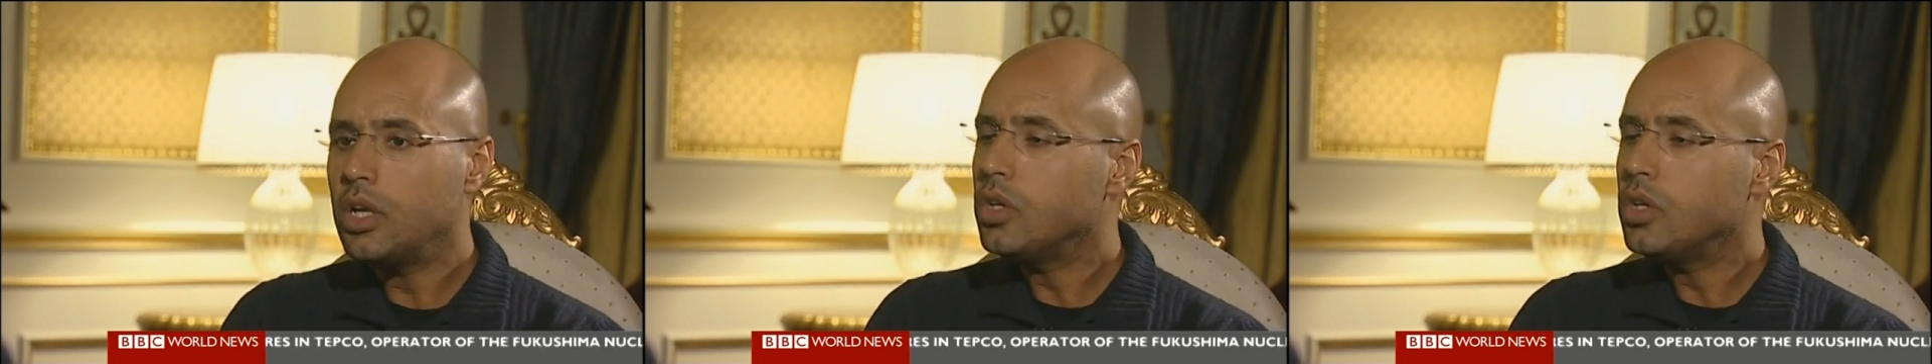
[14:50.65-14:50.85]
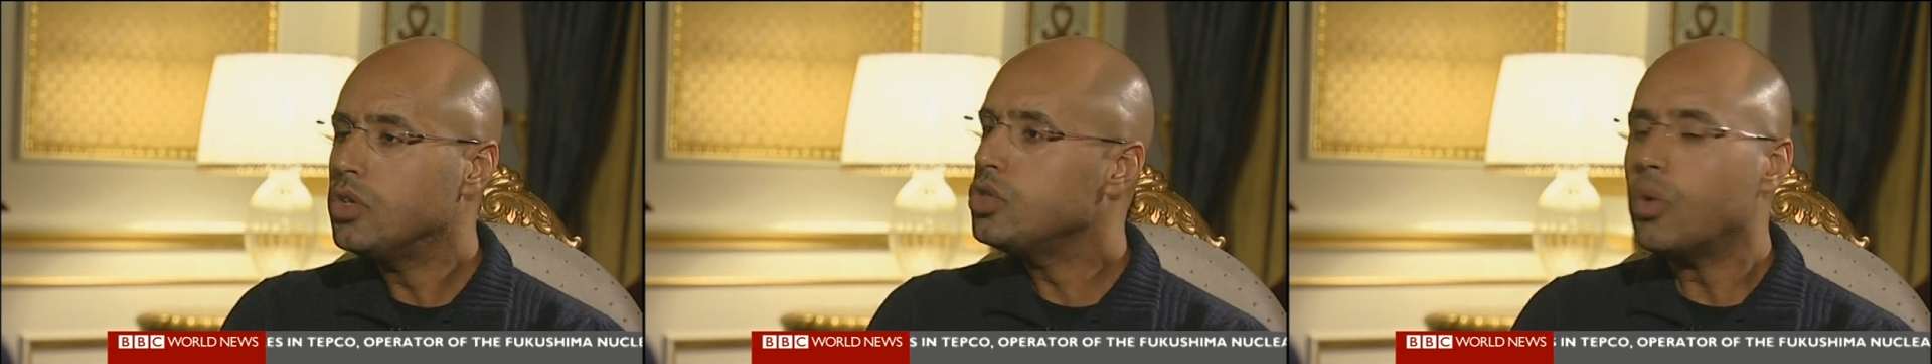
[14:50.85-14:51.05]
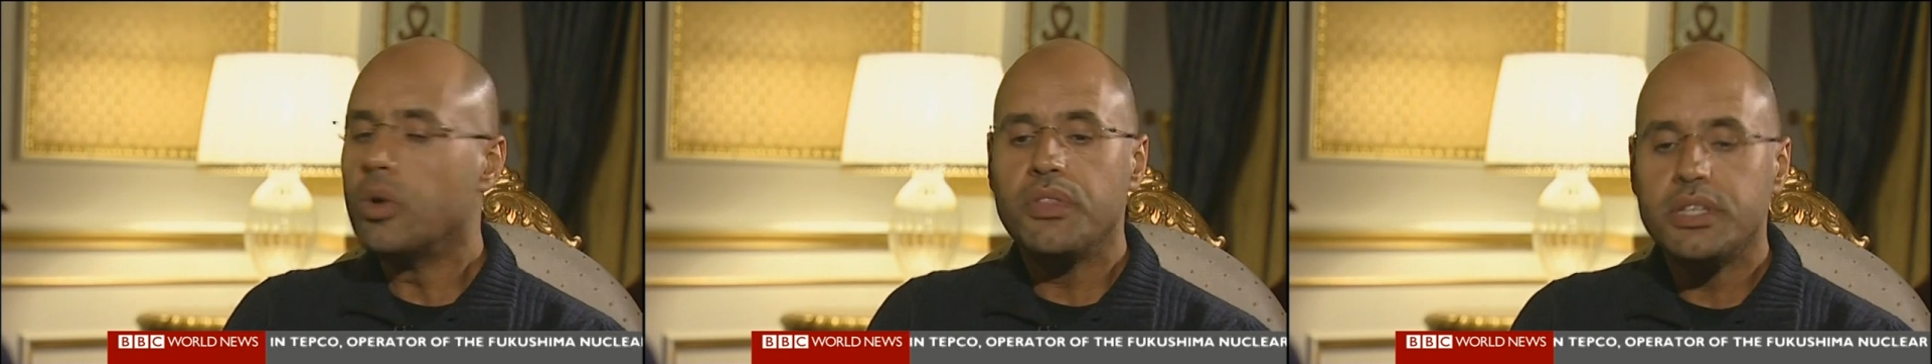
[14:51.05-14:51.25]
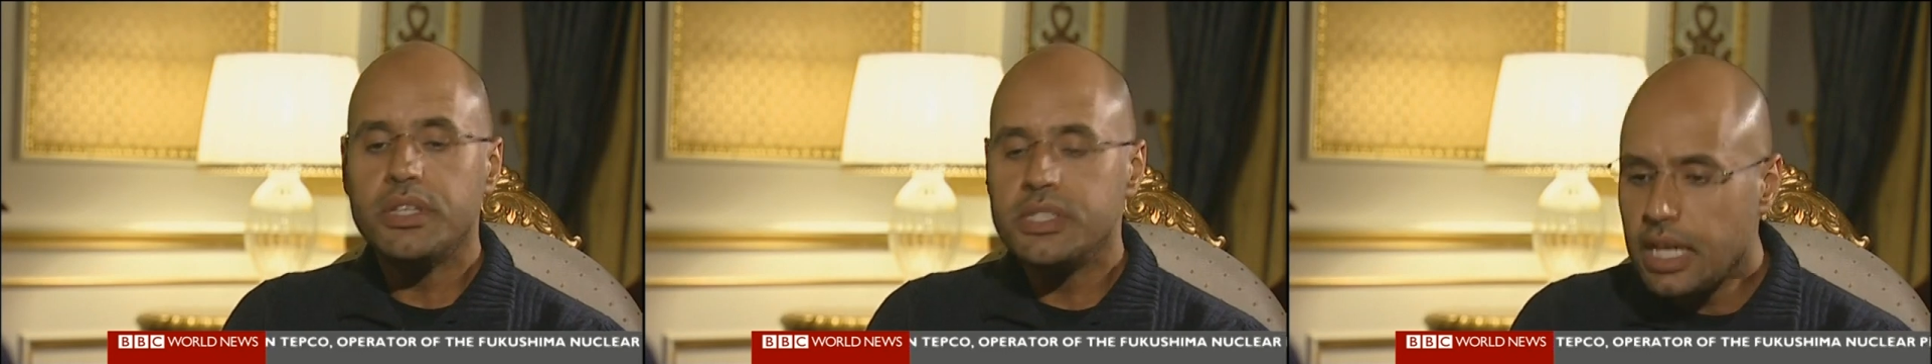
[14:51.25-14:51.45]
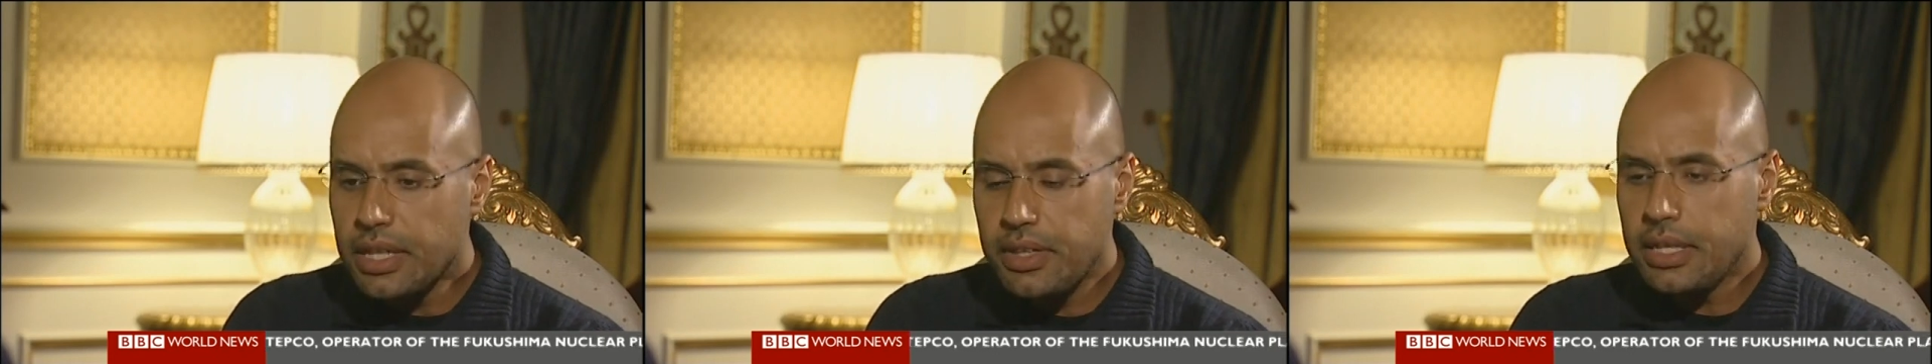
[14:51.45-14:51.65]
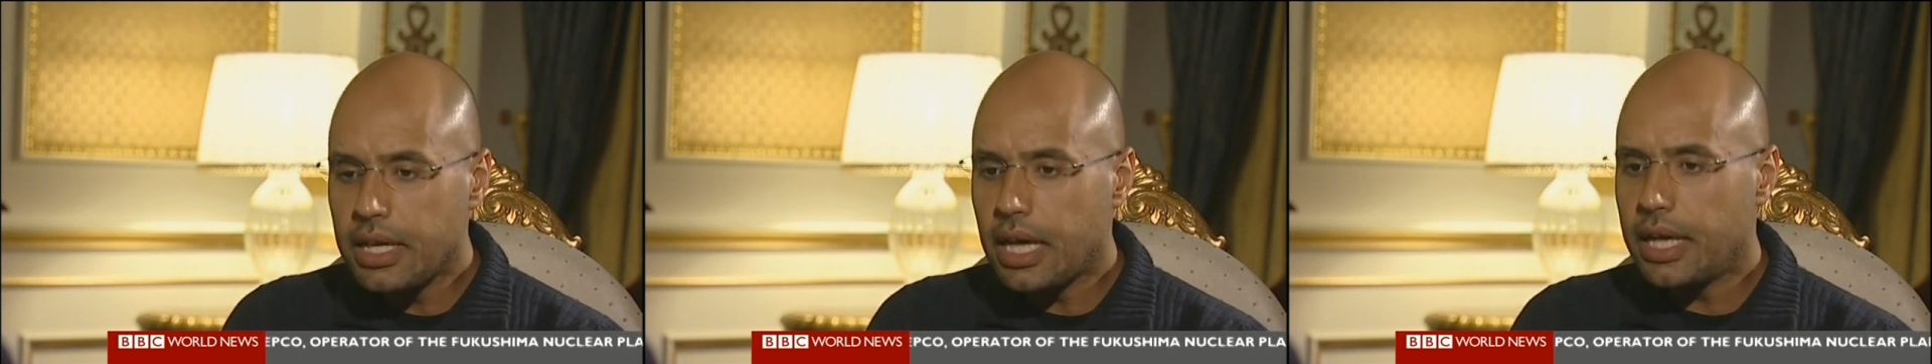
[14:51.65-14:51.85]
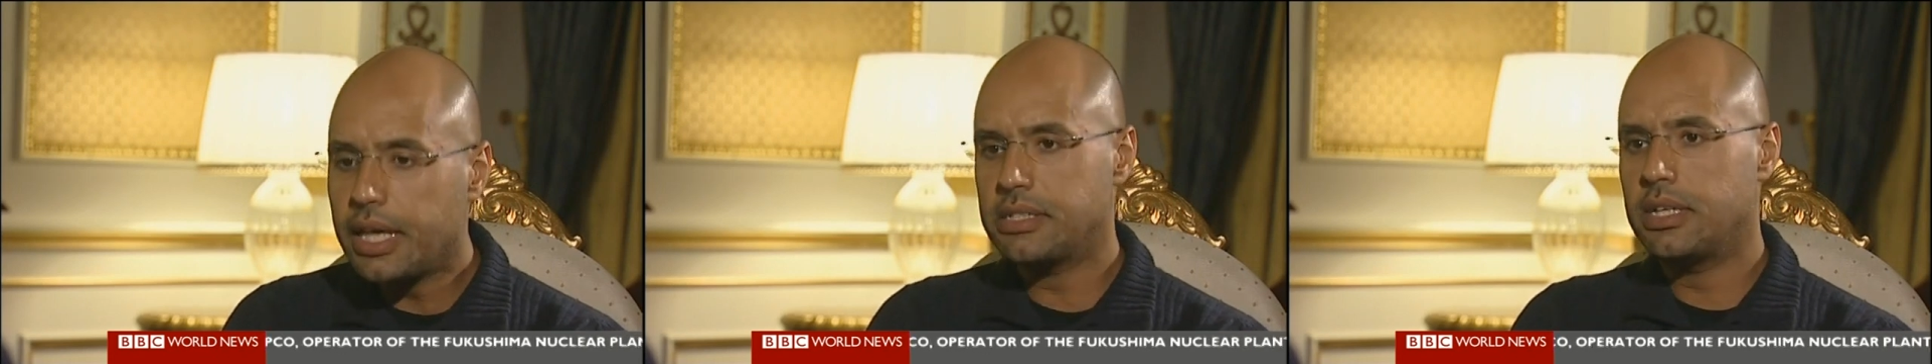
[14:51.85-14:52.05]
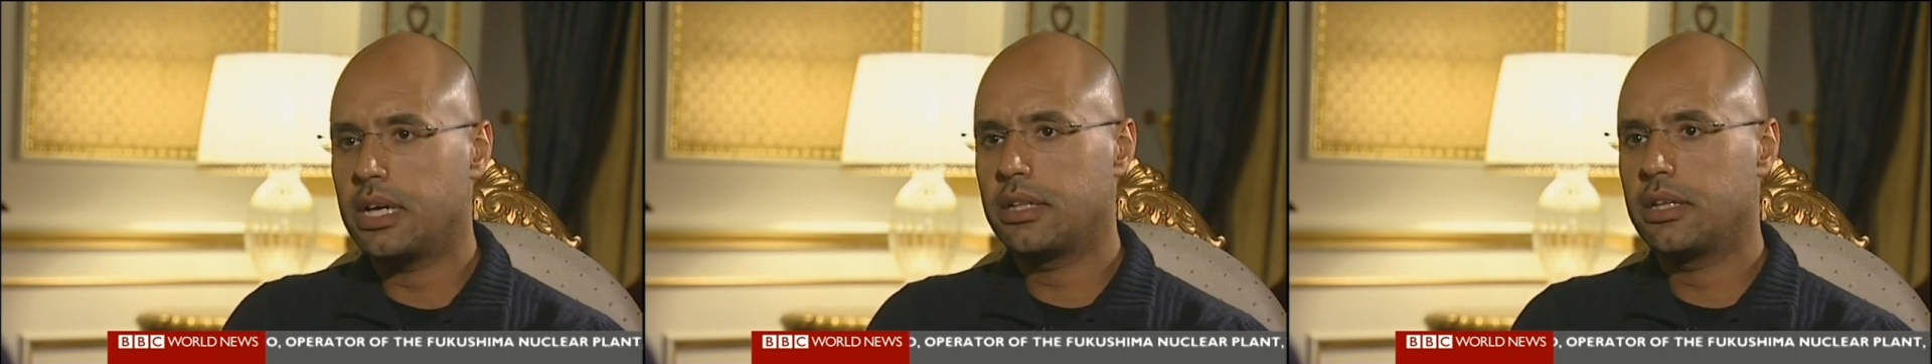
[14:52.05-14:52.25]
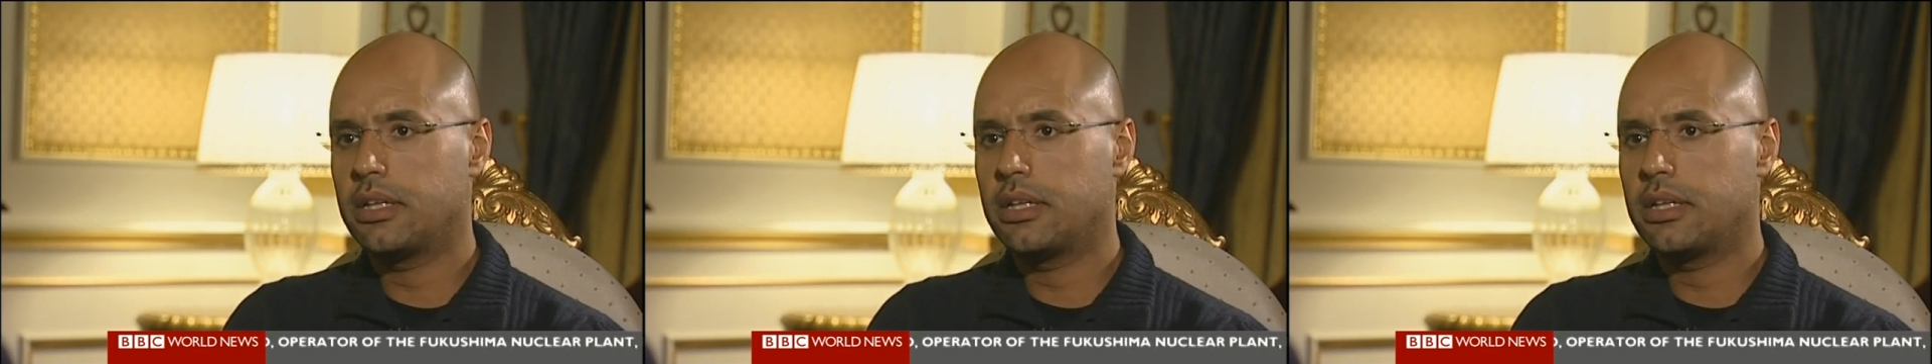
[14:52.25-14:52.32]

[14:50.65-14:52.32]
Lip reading: So there's nothing against that.